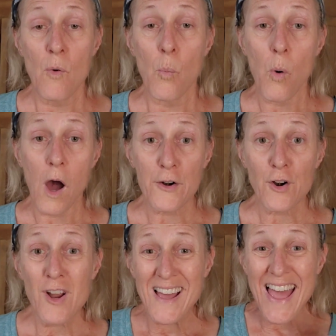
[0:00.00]

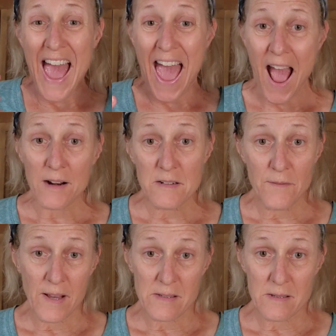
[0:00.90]
Water
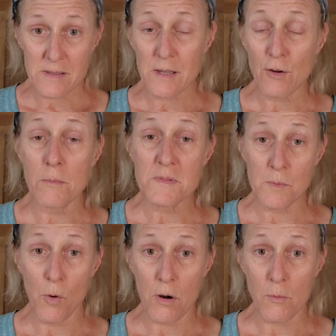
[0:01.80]
activates the serums more,